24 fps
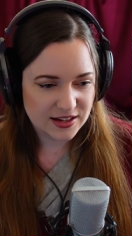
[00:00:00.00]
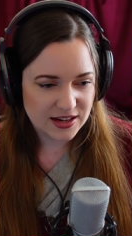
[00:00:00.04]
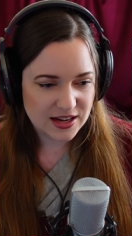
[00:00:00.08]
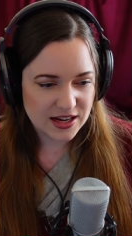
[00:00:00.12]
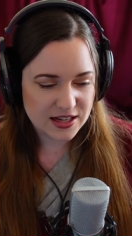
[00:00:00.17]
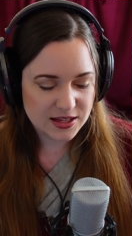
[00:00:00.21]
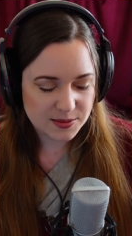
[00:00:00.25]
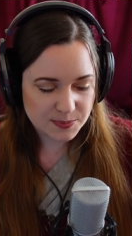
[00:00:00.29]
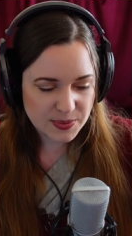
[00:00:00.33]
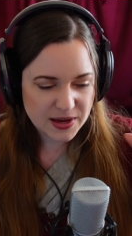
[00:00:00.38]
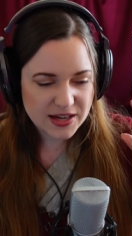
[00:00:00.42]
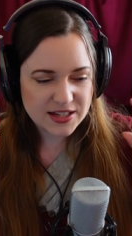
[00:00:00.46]

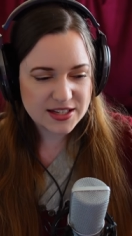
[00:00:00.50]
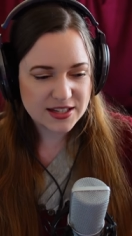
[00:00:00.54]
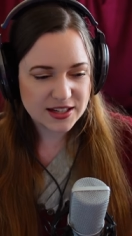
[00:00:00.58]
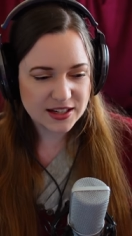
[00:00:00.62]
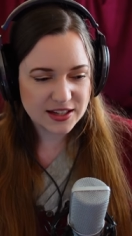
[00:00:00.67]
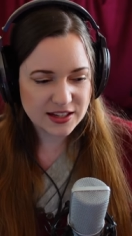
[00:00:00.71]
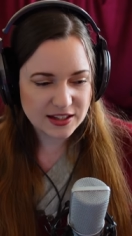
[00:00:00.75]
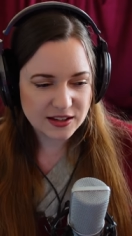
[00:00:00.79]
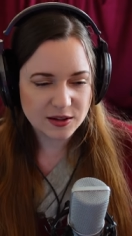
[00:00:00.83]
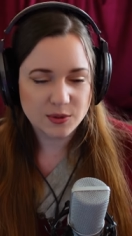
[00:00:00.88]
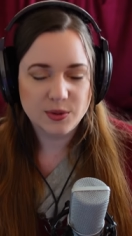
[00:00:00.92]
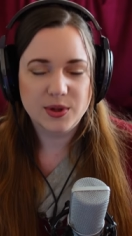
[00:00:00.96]
it's
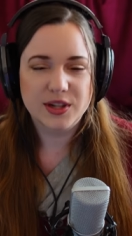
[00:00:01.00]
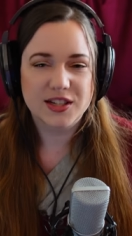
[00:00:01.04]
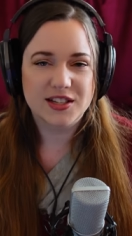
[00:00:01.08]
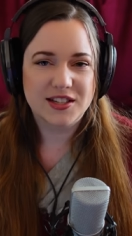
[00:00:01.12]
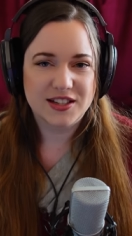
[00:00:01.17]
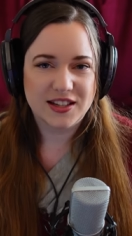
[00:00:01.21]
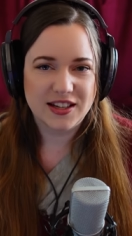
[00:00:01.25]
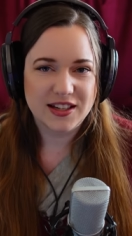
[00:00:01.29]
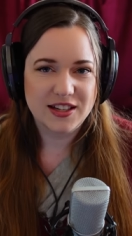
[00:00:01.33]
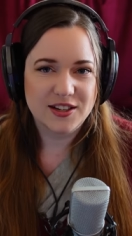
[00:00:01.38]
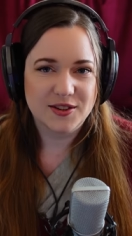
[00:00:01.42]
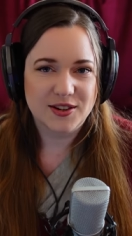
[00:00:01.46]
basically the
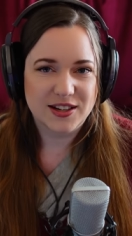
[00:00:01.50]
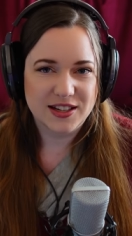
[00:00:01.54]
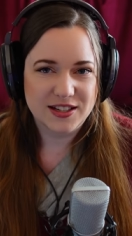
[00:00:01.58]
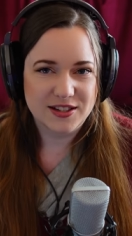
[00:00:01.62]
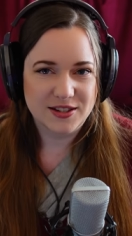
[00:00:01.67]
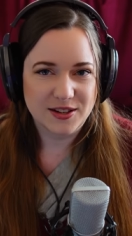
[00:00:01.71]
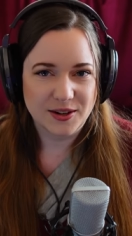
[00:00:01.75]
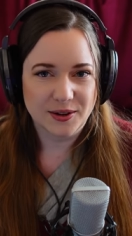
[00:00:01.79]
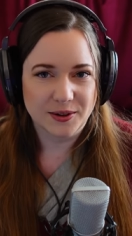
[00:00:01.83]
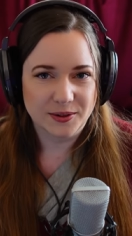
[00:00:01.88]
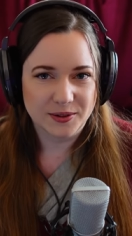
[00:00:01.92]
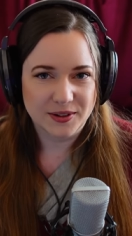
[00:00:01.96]
worst thing you can
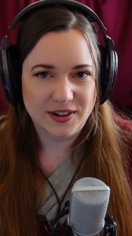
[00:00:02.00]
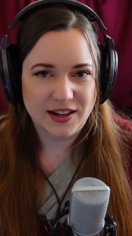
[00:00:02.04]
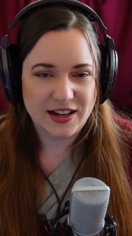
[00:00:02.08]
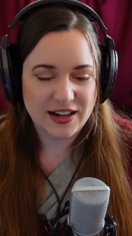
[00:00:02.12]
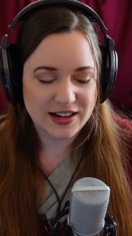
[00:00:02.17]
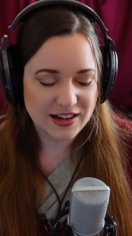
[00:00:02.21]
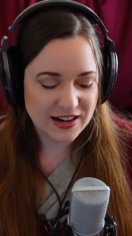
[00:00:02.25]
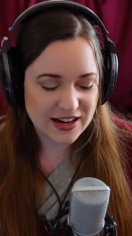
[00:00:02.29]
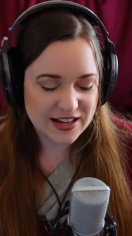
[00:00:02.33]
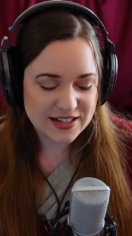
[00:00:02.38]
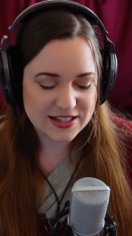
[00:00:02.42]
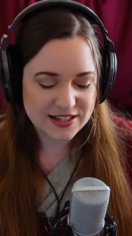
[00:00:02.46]
do
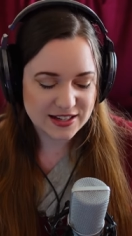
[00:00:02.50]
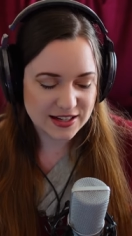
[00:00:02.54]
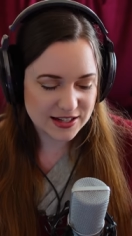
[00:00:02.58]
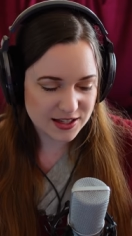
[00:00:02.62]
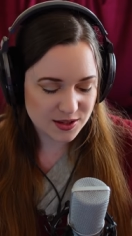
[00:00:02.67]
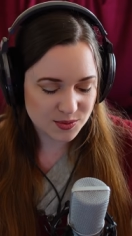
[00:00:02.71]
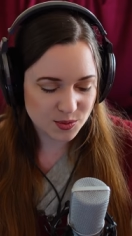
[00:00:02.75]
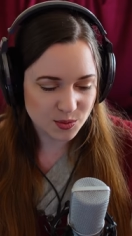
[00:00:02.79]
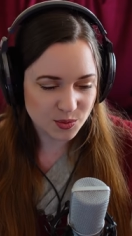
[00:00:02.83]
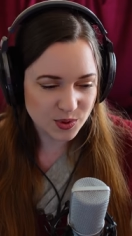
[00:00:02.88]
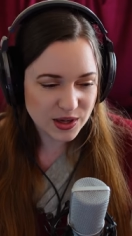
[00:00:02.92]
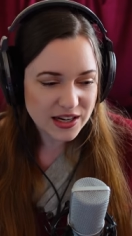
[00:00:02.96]
unless
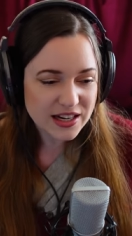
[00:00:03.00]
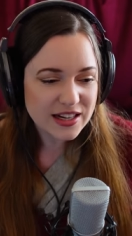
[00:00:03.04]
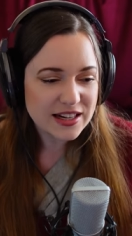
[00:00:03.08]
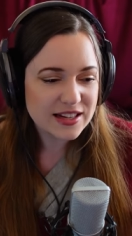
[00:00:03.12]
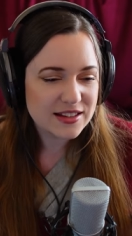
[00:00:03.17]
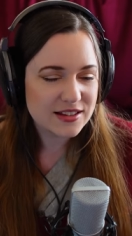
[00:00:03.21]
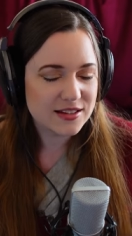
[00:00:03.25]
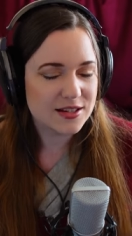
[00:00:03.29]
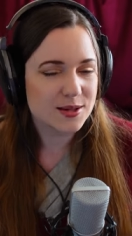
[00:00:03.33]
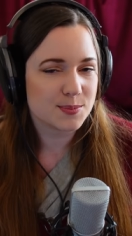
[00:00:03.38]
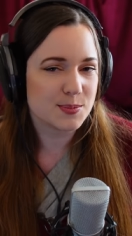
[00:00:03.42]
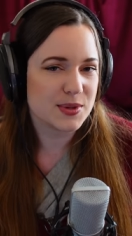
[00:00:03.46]
that's really
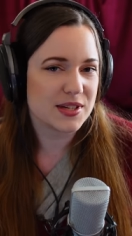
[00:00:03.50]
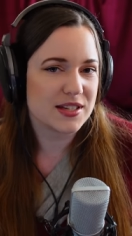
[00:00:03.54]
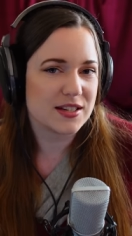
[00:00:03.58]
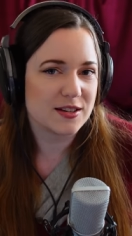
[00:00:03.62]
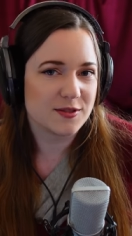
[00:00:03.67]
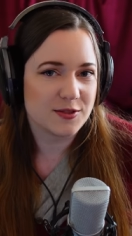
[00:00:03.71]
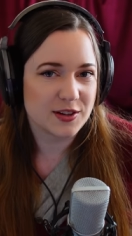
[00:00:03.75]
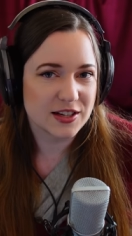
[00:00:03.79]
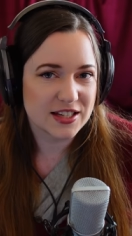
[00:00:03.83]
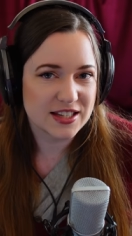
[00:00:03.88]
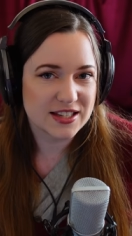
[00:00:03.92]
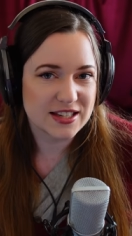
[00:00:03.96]
the
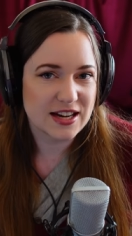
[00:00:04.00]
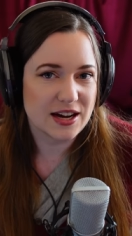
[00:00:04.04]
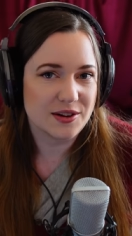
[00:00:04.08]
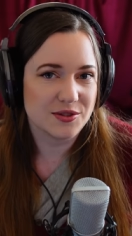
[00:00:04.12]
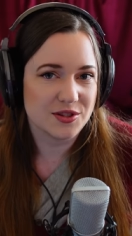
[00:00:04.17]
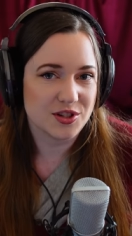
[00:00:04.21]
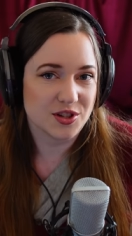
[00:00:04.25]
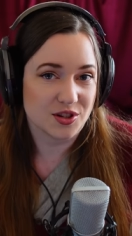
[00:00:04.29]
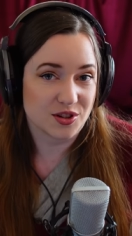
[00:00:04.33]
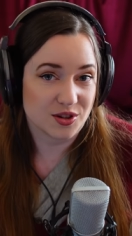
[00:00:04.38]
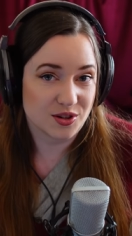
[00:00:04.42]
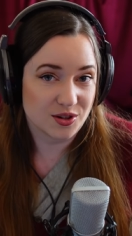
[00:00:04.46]
specific
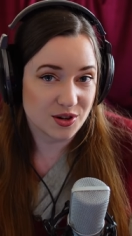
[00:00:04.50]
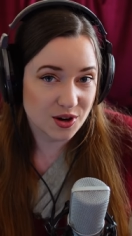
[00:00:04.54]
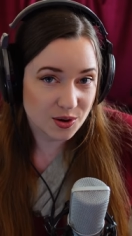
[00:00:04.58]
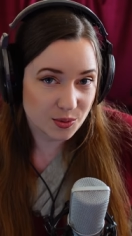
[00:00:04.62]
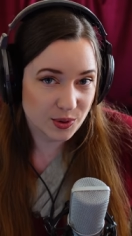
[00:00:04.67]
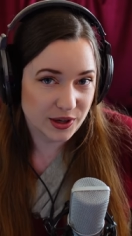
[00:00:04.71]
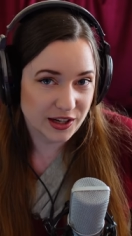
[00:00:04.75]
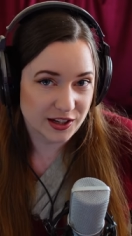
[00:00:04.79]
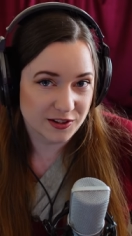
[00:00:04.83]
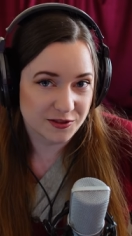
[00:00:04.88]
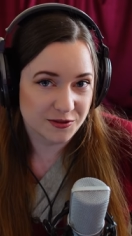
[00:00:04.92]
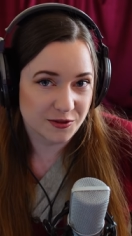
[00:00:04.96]
sound you're
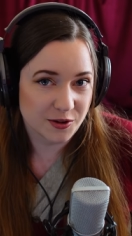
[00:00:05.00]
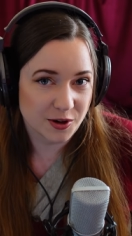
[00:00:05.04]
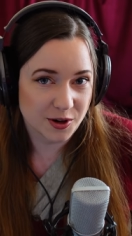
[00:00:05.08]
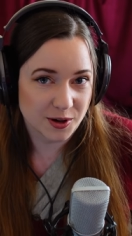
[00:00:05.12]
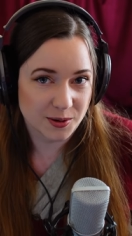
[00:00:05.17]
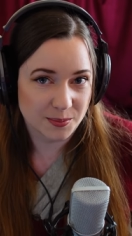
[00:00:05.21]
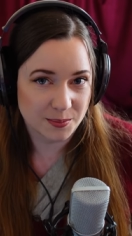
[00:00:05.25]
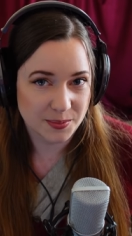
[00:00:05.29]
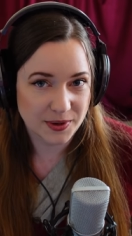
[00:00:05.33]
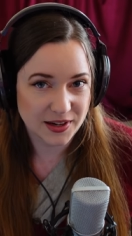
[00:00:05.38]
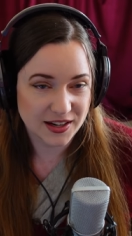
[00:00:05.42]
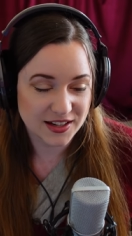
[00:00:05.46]
going
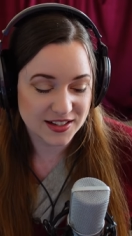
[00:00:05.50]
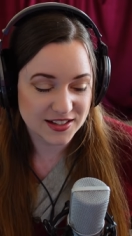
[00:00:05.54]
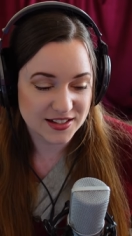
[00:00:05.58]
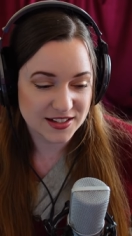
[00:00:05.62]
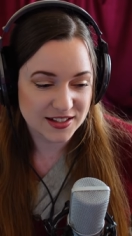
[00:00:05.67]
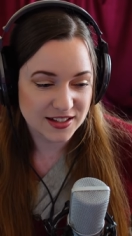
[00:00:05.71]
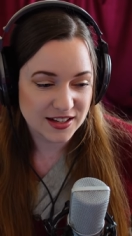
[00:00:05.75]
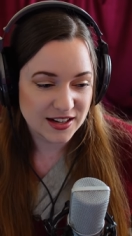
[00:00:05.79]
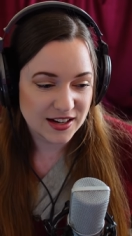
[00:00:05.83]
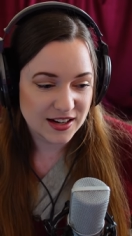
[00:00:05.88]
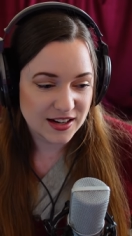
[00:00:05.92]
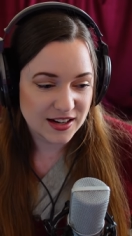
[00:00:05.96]
for. But